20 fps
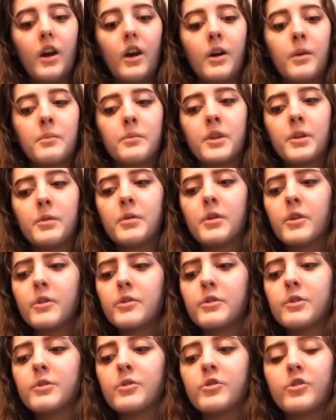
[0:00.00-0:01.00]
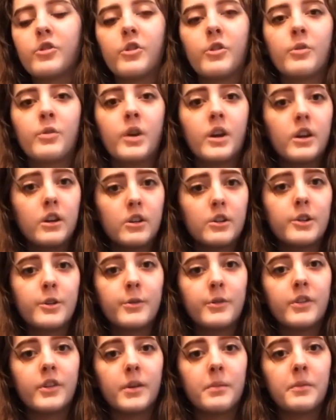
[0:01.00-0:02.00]
They would also show
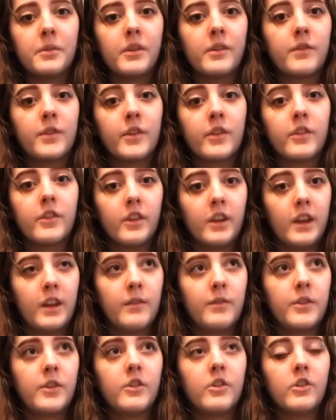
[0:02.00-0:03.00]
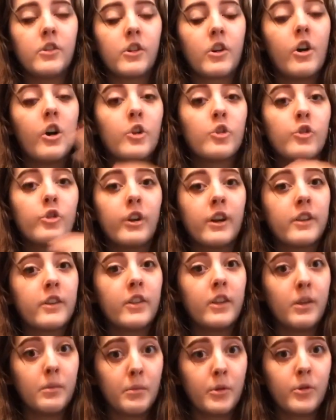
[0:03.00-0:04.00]
close-ups of the slaves to
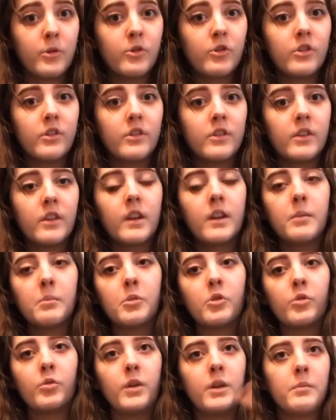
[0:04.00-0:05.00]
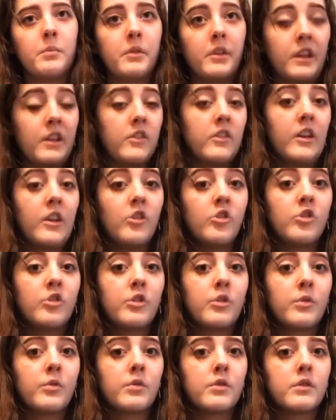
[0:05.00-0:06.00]
contrast the emotions between
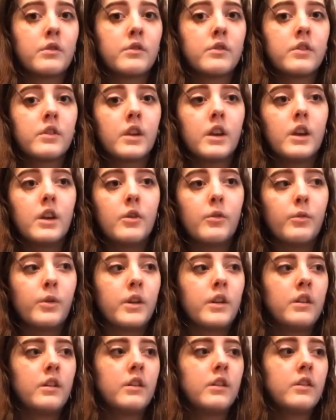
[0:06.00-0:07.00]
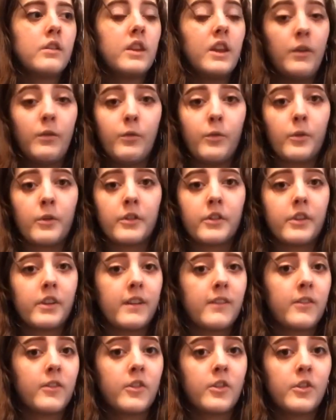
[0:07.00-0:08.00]
plantation owners when they forced
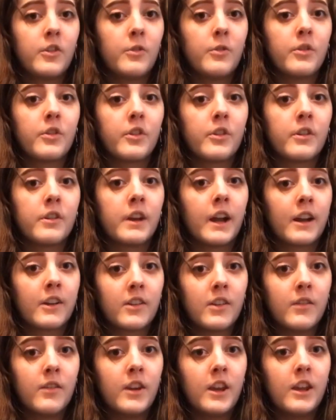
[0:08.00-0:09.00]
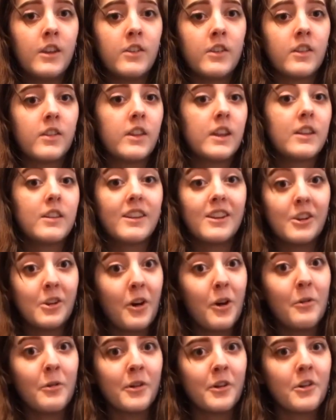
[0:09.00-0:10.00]
slaves to do certain activities that they did
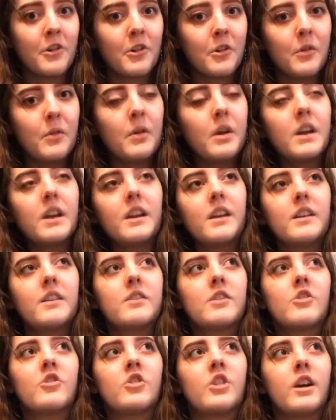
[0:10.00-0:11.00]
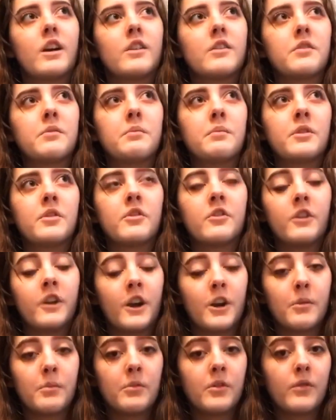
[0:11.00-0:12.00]
not want to do, such as Mr.
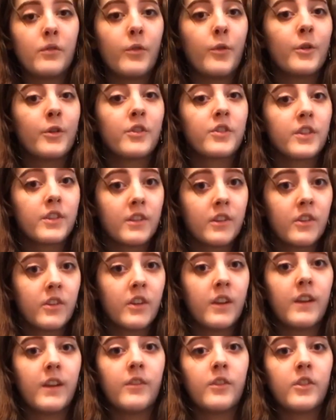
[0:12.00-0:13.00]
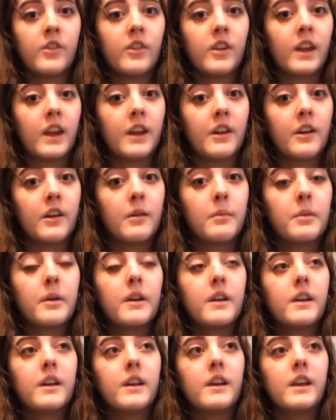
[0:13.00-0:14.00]
Epps forcing the slaves to get up
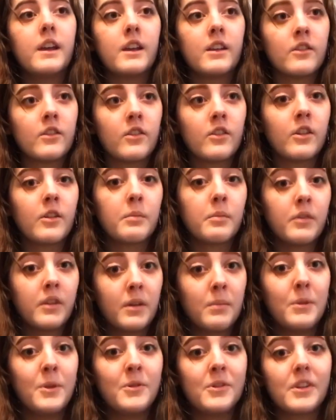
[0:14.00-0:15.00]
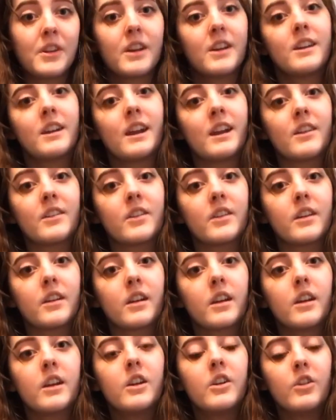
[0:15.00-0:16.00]
and start playing music and
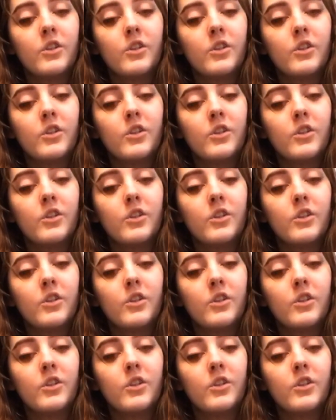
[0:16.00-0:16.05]
dancing.